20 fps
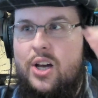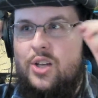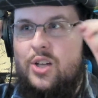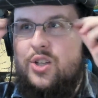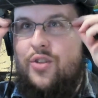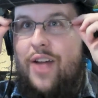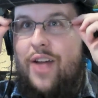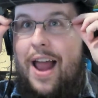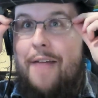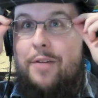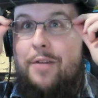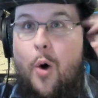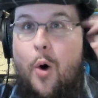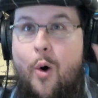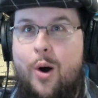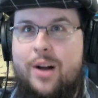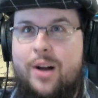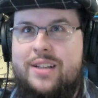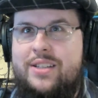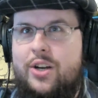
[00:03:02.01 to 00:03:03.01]
So they're having
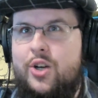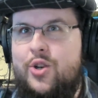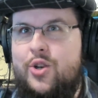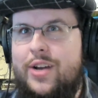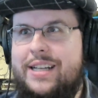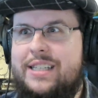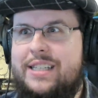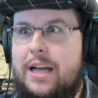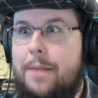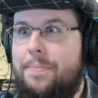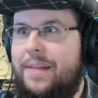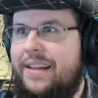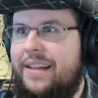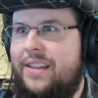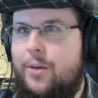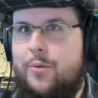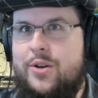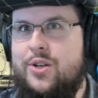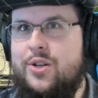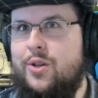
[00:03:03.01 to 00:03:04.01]
orcs that are dressed up like
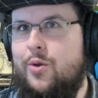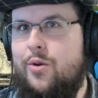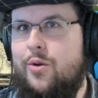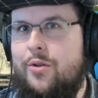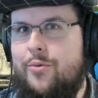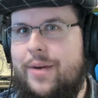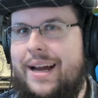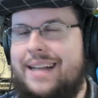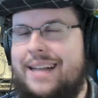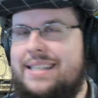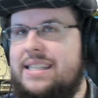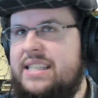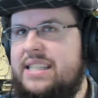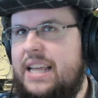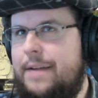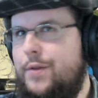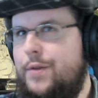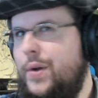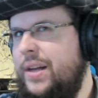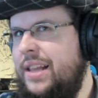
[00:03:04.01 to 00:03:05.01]
the original Lord of the Rings. Instead
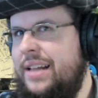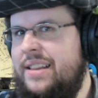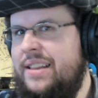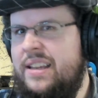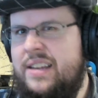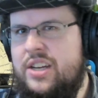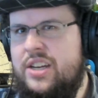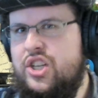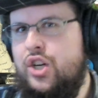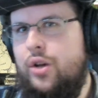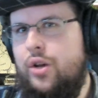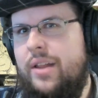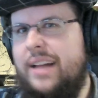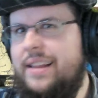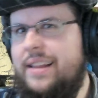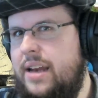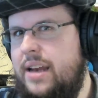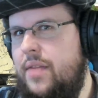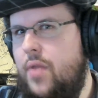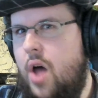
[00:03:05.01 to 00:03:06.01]
of doing like the digital like
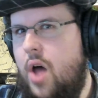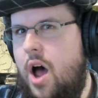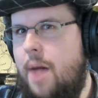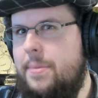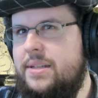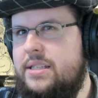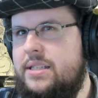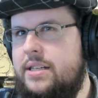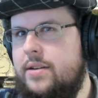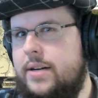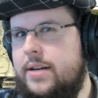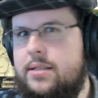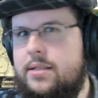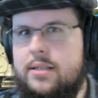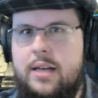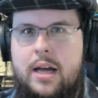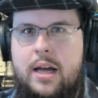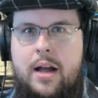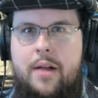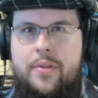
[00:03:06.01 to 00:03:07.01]
they did in the Hobbit series,
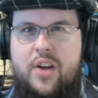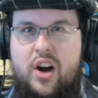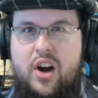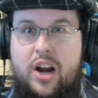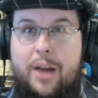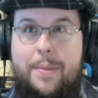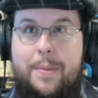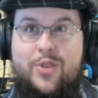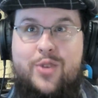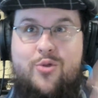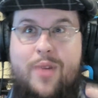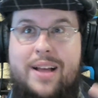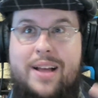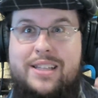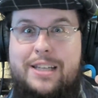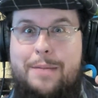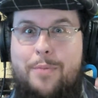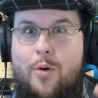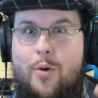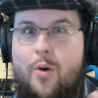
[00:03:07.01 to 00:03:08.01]
they're going to be
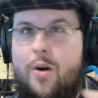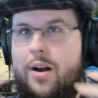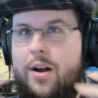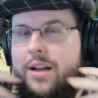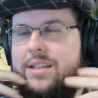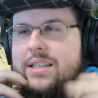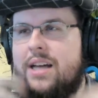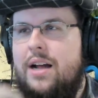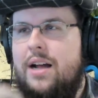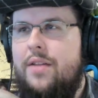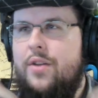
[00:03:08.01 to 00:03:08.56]
dressed up orcs.